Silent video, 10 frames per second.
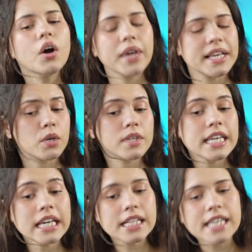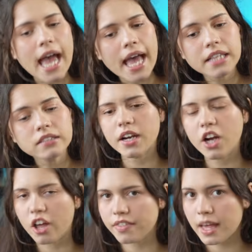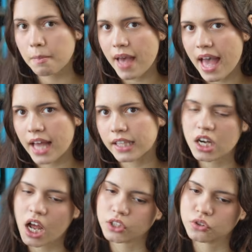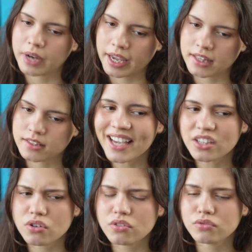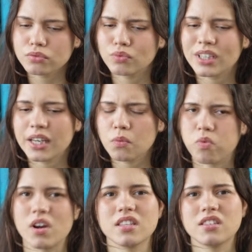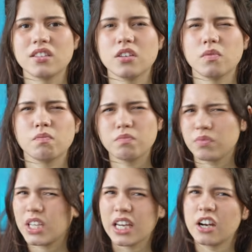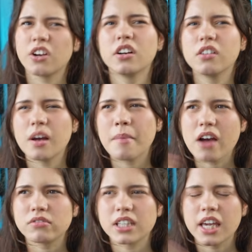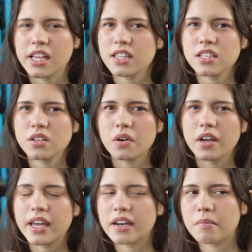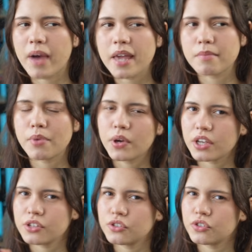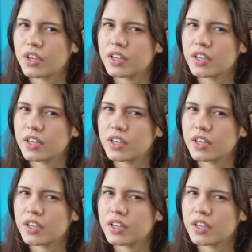Okay, so single dad, not that bad, not great. I don't really want to hear about kids in my bookish